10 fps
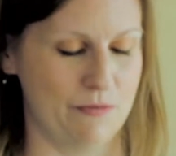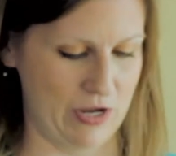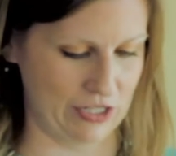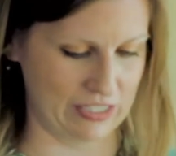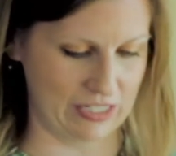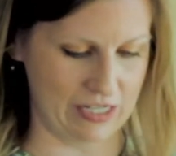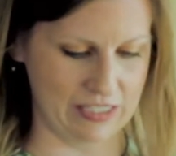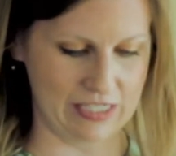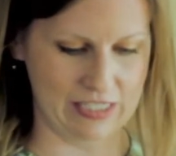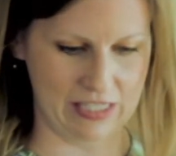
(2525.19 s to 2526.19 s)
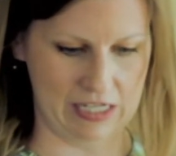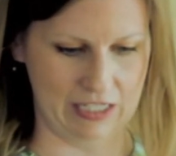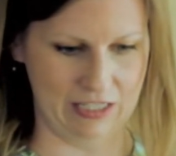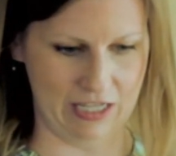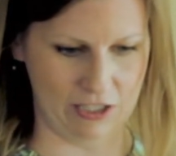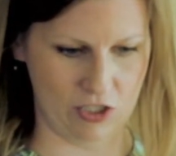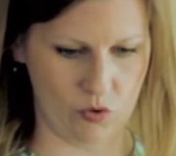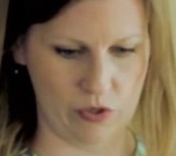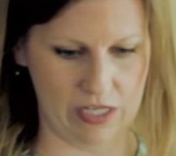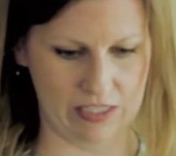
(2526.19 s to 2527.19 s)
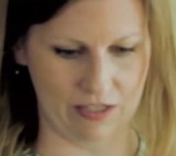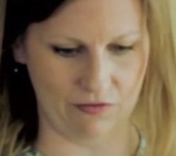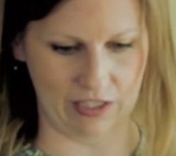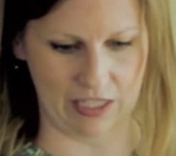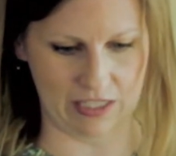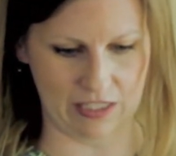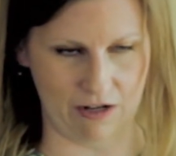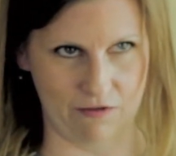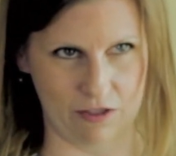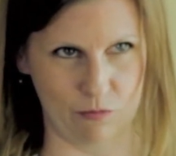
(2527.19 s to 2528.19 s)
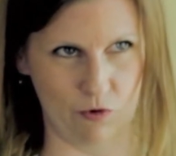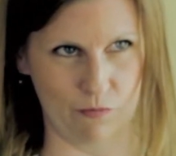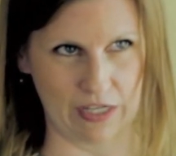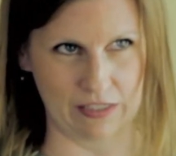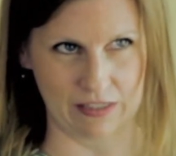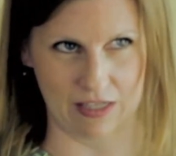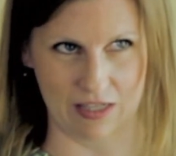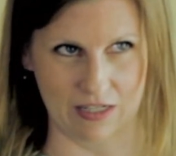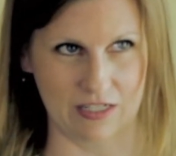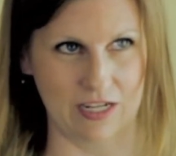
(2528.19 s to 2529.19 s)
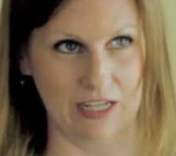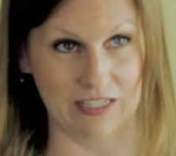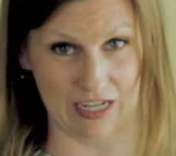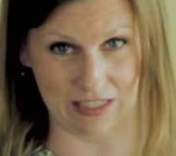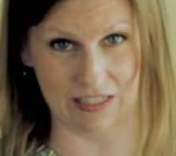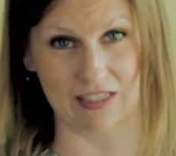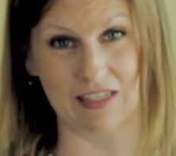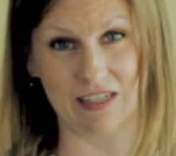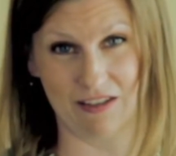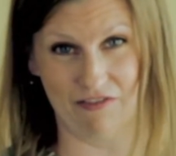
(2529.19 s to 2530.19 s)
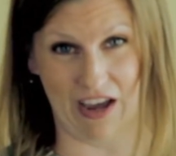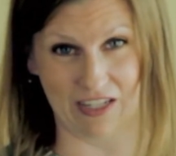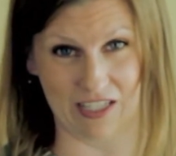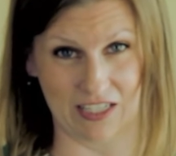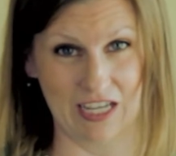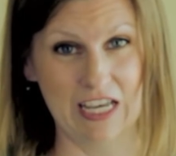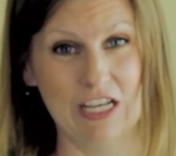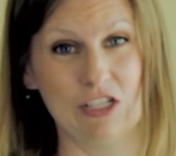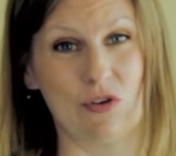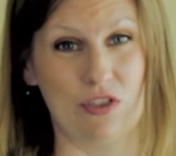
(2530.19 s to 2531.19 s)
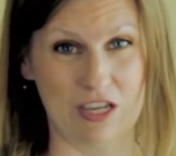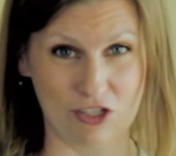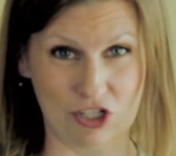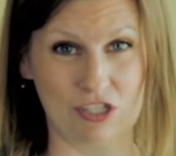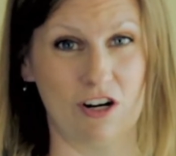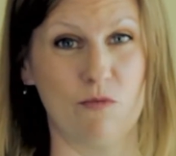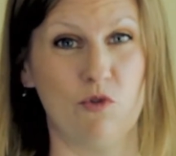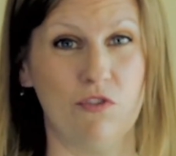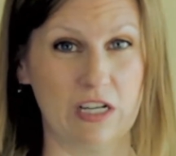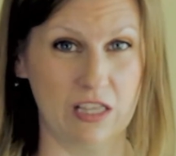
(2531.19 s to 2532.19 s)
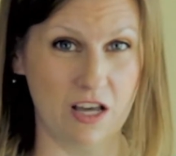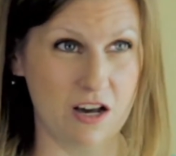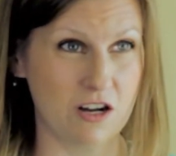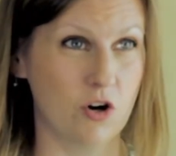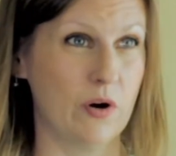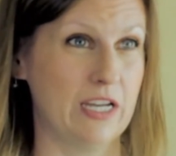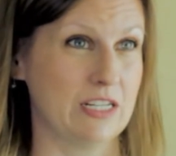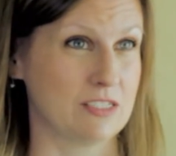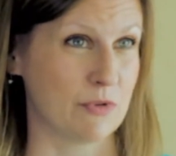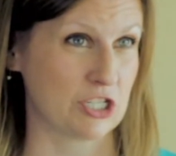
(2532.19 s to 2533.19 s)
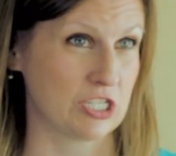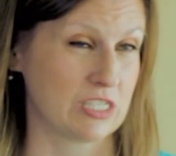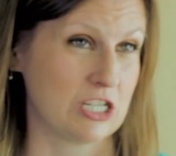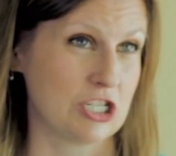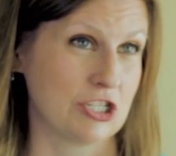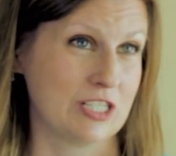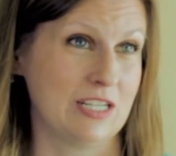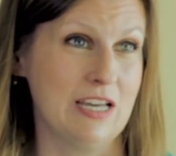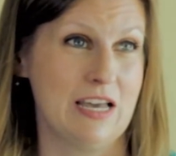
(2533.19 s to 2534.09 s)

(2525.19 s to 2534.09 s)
the peristalsis, that squeeze and release of the smooth muscles in the intestines is affected, so things just aren't moving along quite as much as they should.